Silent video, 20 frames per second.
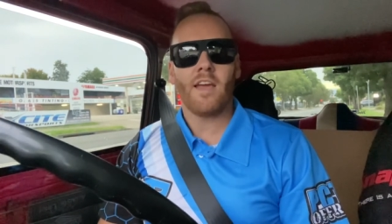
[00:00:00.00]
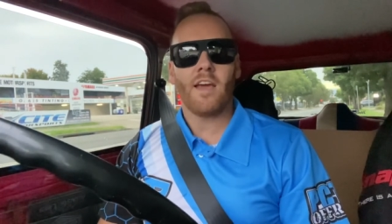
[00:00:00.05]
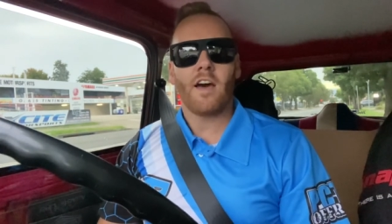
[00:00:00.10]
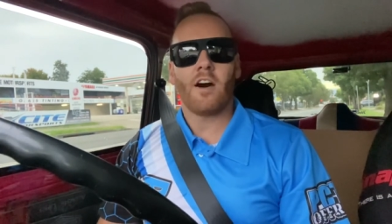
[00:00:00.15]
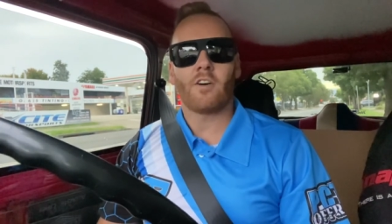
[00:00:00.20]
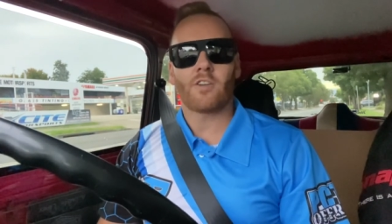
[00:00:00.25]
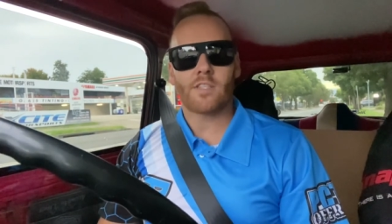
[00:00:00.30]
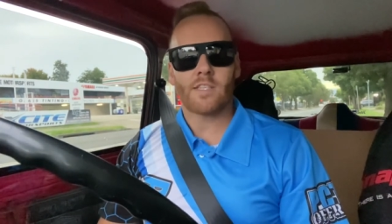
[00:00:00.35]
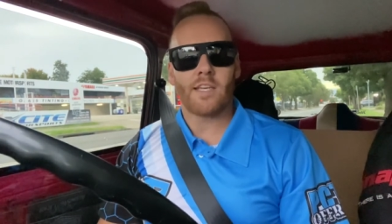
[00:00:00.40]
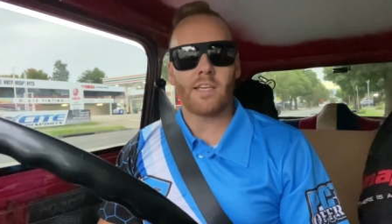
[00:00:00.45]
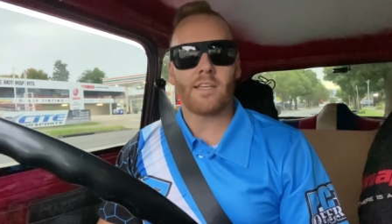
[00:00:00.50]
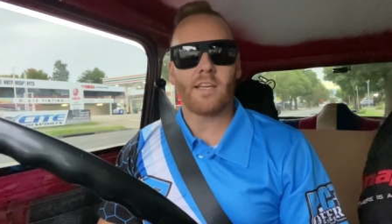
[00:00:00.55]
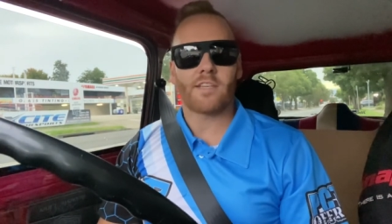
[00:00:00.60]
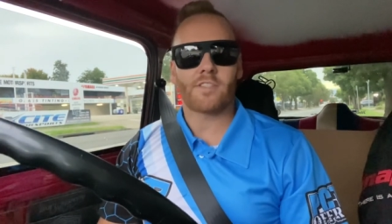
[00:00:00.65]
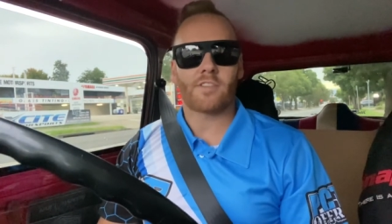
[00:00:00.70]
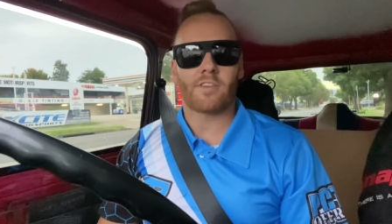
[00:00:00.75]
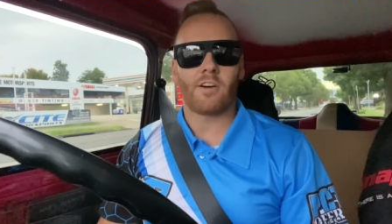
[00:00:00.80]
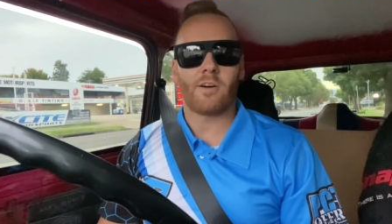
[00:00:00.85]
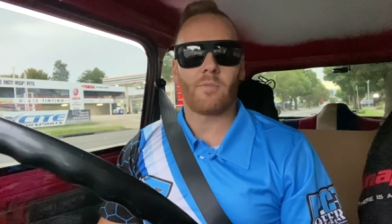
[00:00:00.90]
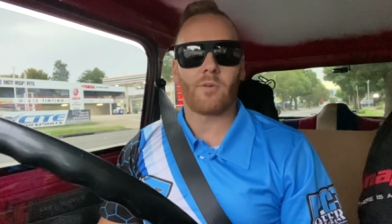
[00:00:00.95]
I'll see you next
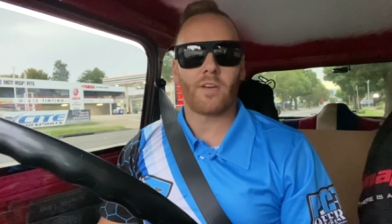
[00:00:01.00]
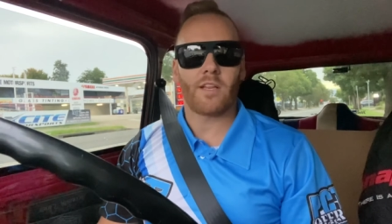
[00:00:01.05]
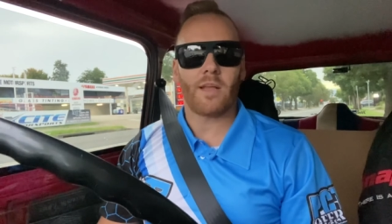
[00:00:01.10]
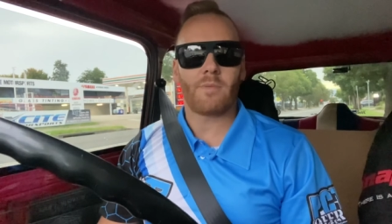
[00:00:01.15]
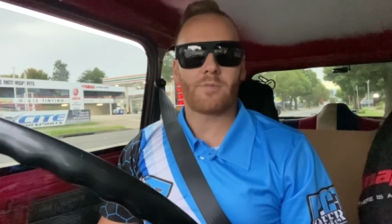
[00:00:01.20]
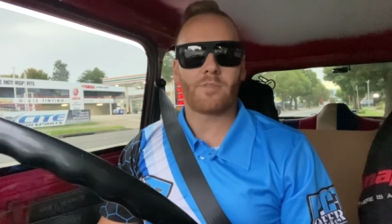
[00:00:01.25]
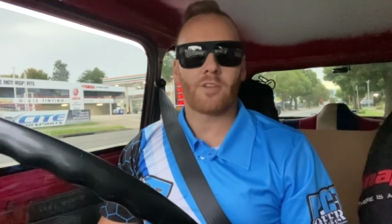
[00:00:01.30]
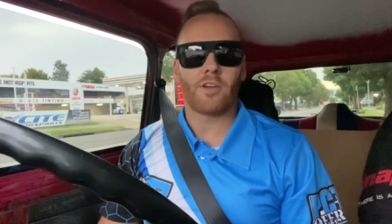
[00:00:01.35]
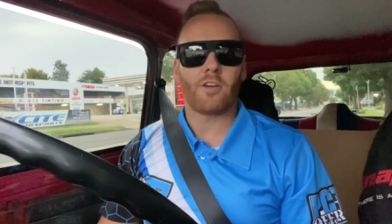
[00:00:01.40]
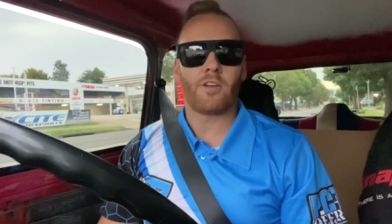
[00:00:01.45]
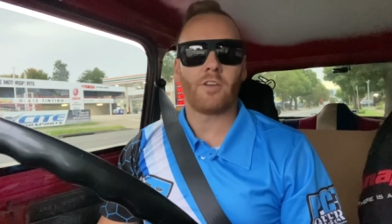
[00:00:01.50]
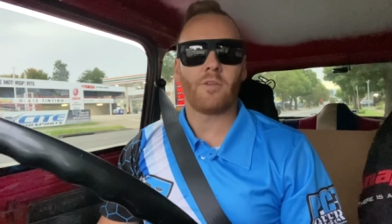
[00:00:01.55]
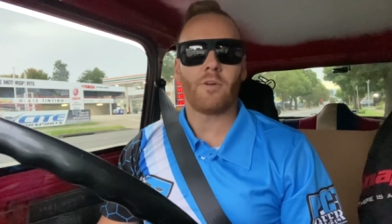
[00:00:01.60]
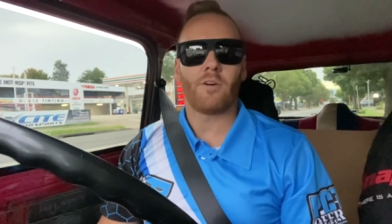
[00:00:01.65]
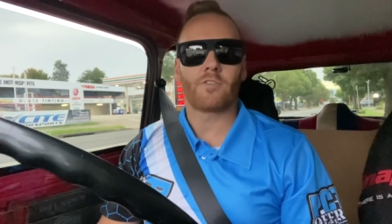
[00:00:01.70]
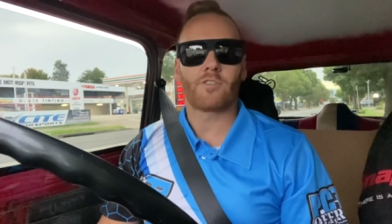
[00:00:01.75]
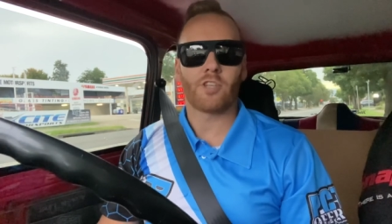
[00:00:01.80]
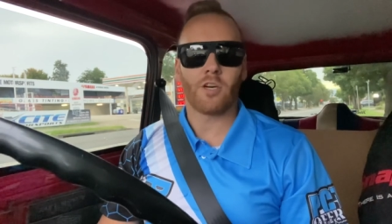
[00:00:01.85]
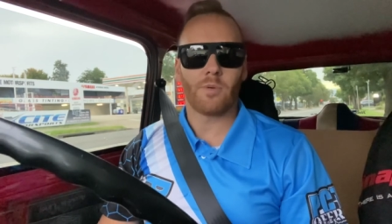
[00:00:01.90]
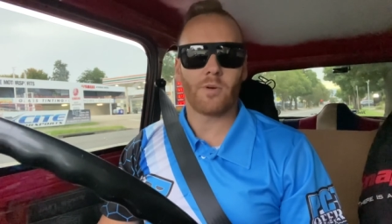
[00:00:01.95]
time on an episode
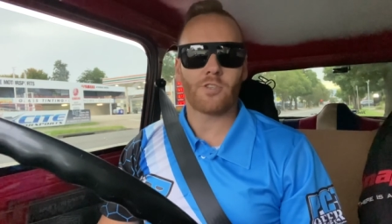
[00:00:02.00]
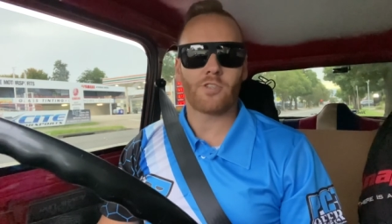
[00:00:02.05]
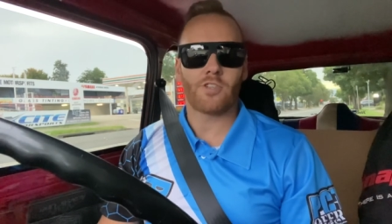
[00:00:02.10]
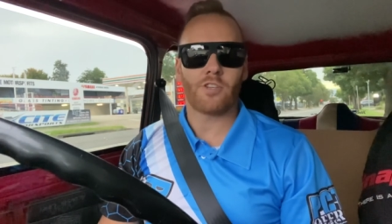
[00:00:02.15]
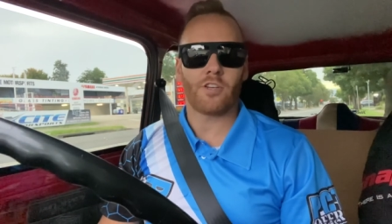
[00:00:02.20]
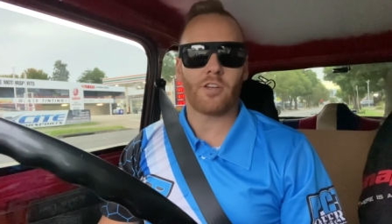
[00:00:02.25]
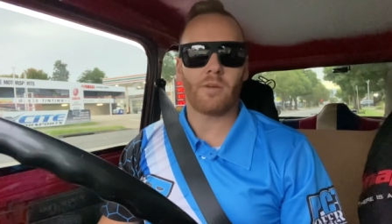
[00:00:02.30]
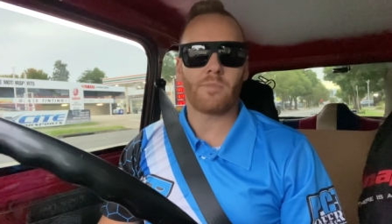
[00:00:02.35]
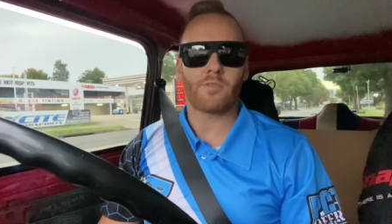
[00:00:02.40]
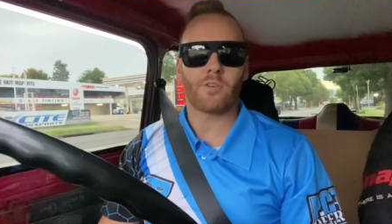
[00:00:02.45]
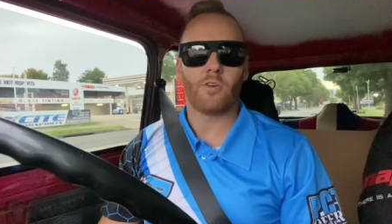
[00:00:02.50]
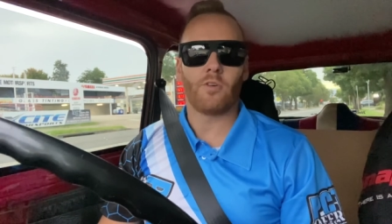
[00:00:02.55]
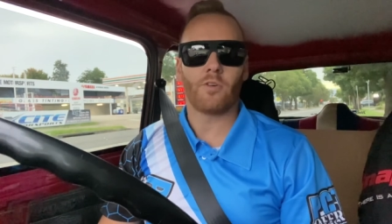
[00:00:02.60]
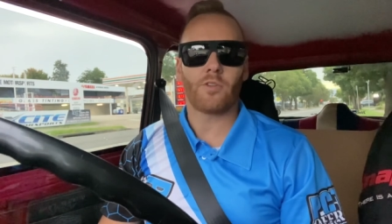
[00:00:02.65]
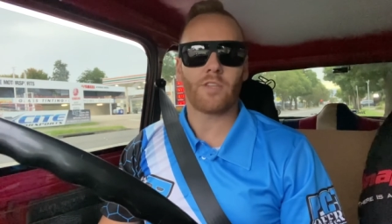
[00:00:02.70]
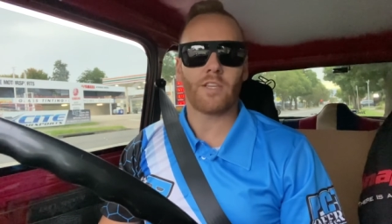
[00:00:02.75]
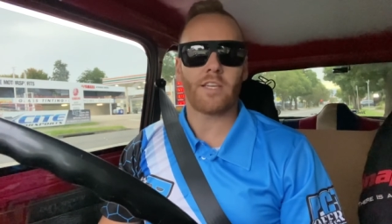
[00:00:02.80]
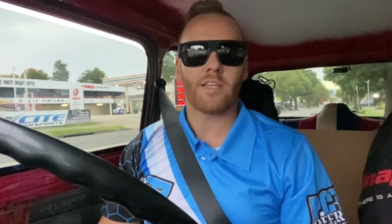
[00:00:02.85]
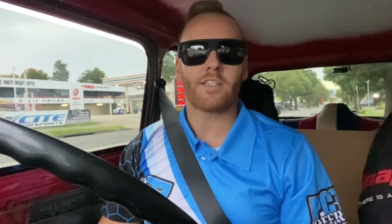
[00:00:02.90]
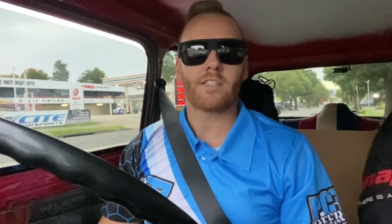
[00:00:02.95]
of Tomo's Tune-ups, all
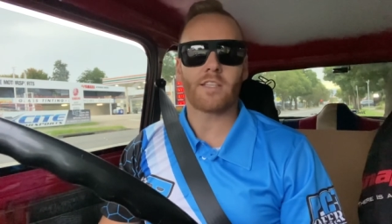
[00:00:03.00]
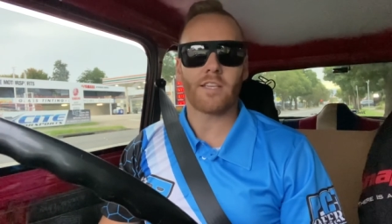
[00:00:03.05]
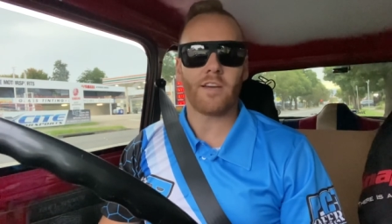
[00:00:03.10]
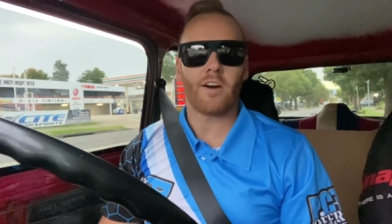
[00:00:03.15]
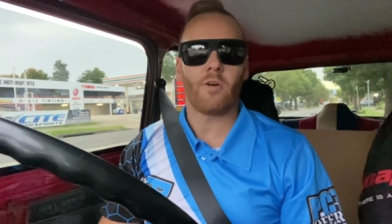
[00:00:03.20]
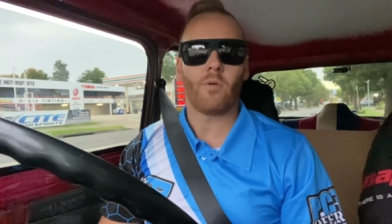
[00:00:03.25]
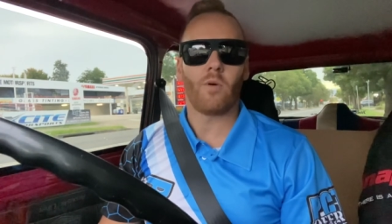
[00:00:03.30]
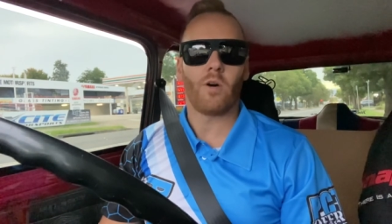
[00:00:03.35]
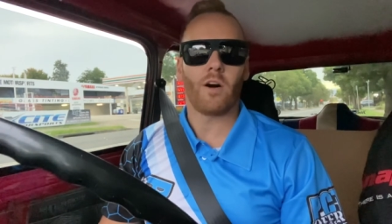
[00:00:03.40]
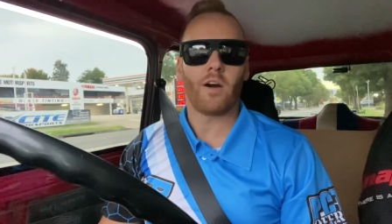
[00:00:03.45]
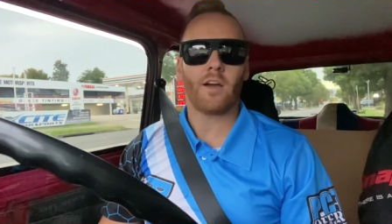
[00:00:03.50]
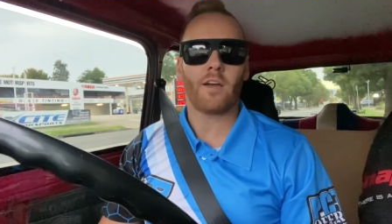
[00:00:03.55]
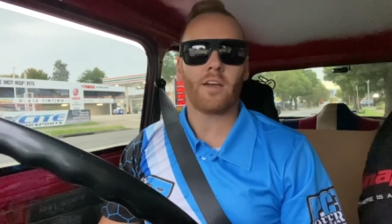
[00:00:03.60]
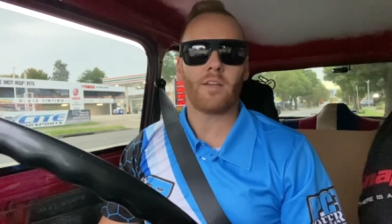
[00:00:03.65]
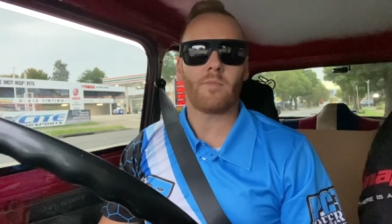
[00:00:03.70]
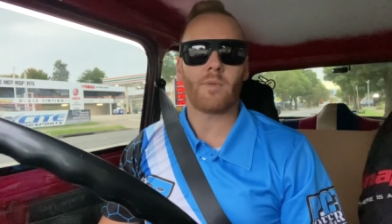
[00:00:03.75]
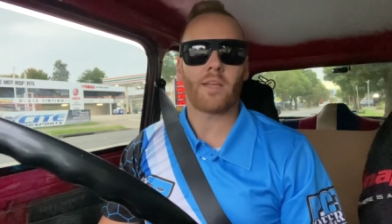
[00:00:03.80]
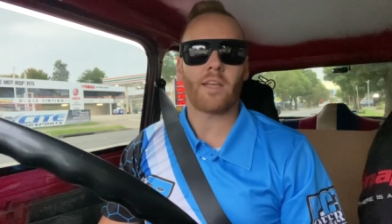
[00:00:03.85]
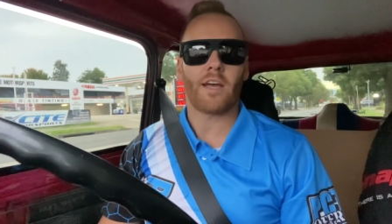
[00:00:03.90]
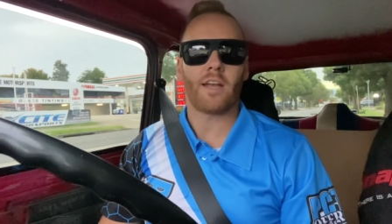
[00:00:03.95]
things DIY and
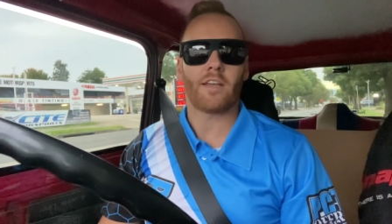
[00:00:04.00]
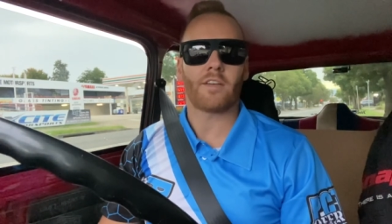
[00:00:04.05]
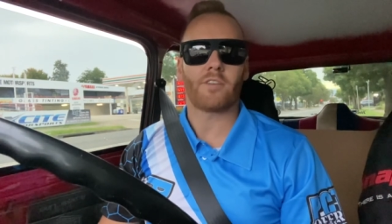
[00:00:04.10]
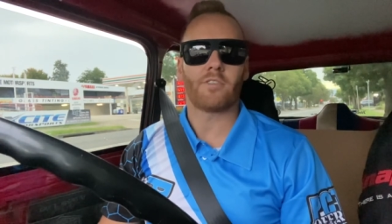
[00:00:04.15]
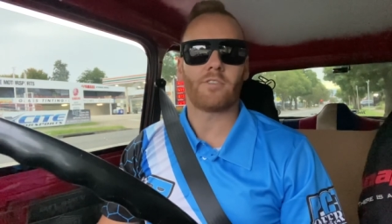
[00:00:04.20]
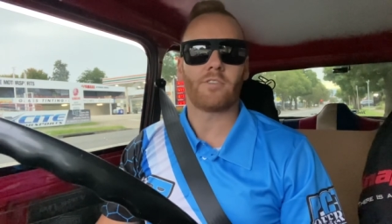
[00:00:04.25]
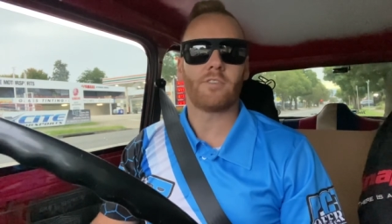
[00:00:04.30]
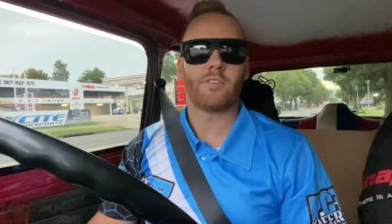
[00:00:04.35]
mechanical.